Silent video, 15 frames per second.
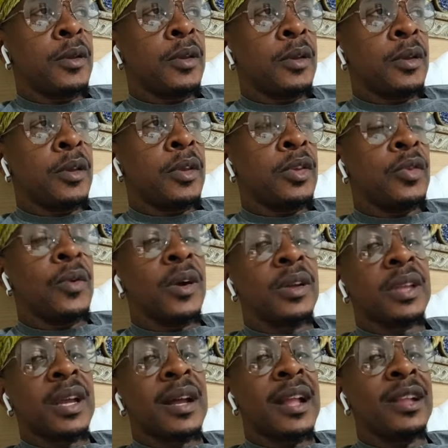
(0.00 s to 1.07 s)
You are going to take
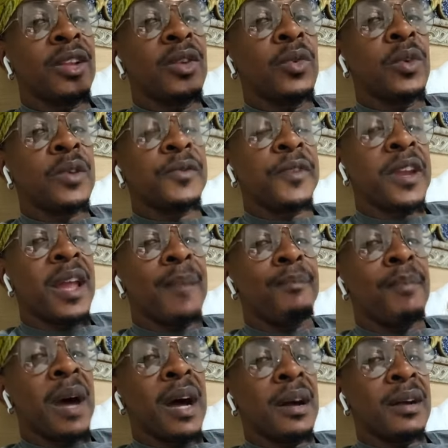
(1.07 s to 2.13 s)
a loan from a
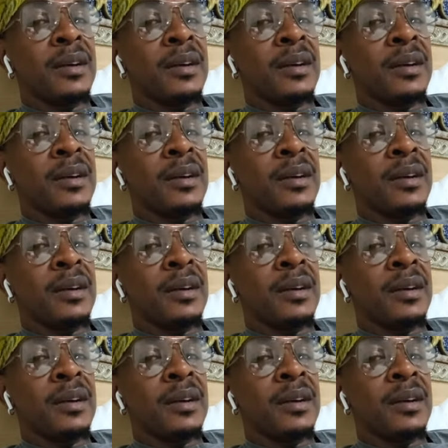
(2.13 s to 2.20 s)
bank.